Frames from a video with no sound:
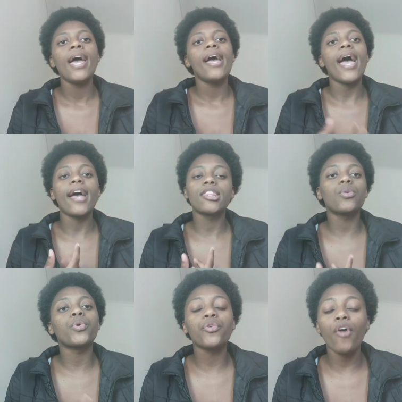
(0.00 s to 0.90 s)
and they
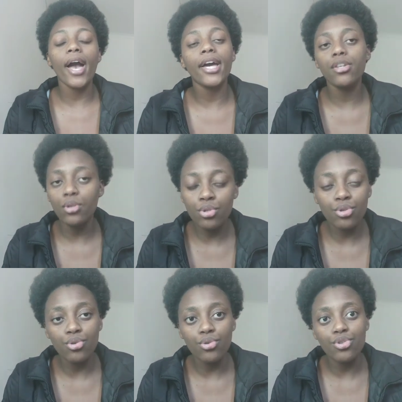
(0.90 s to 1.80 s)
will require you
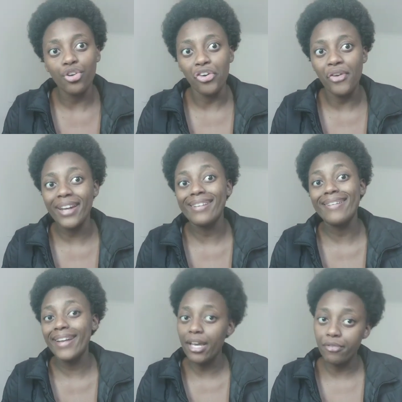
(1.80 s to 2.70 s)
to use your grade
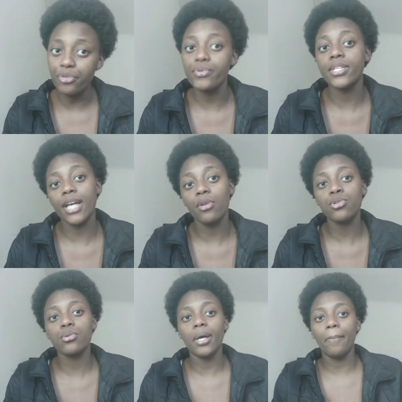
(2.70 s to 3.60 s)
11
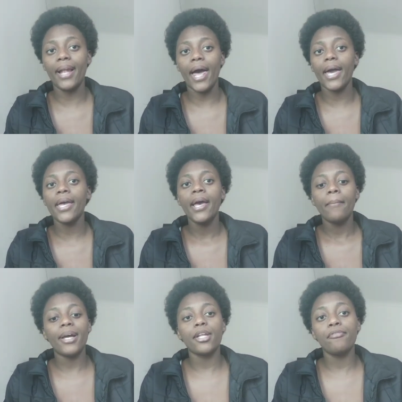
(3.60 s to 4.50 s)
results to apply.
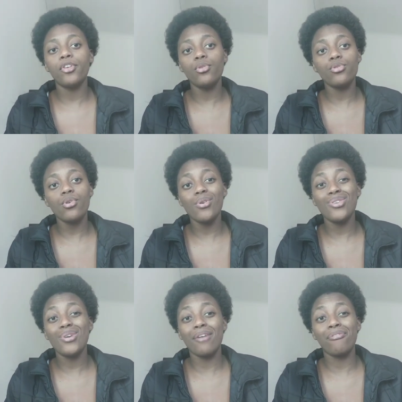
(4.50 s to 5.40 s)
But if you know
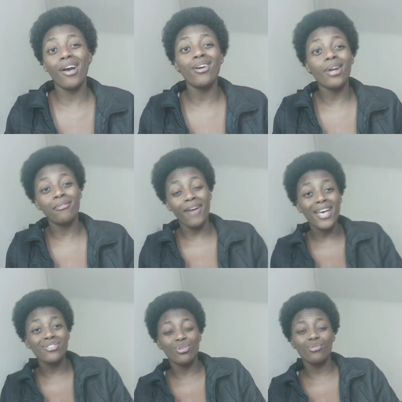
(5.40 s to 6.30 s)
you have, I would
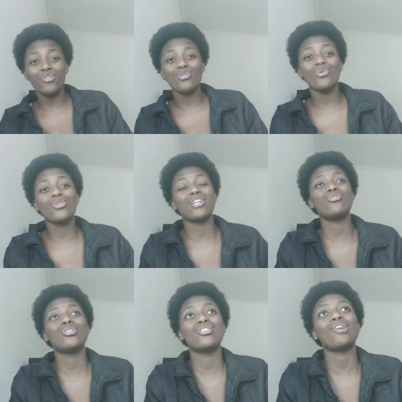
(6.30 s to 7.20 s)
advise you, if you know that
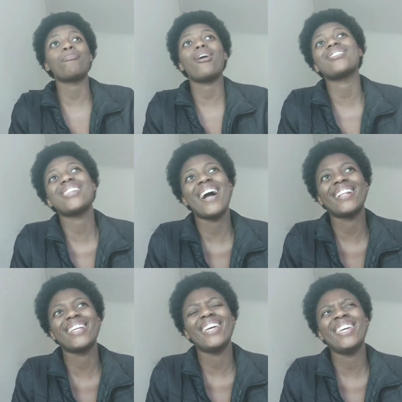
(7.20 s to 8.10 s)
you did not pass
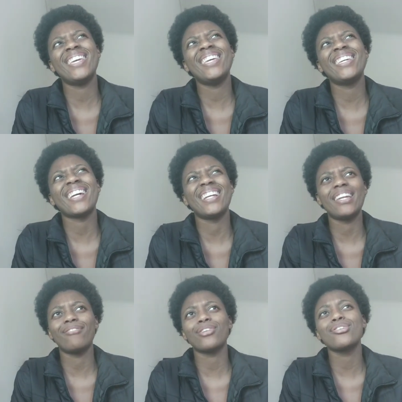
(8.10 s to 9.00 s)
grade
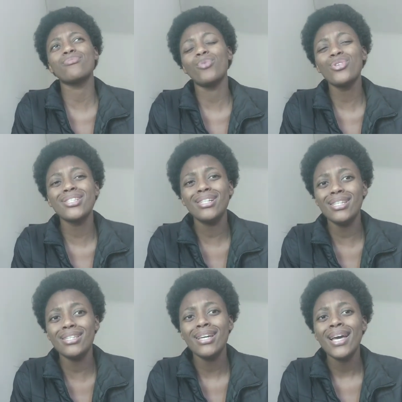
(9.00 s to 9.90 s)
11, because
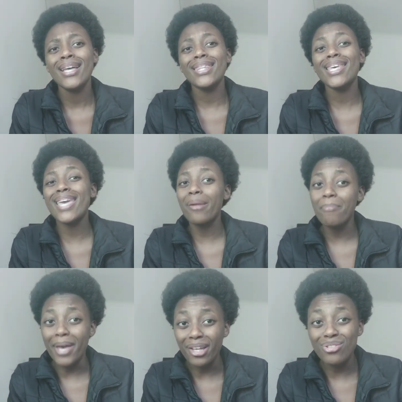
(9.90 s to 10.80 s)
mostly they get
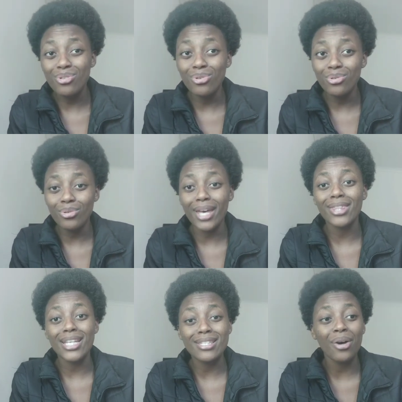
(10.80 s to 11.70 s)
back to you and
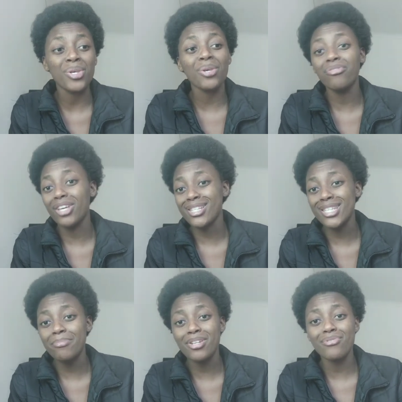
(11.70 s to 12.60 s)
they tell you if you're
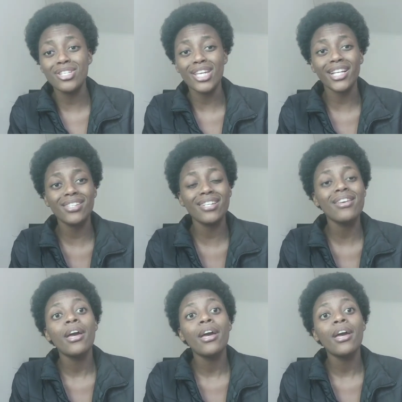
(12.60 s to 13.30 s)
accepted, rejected,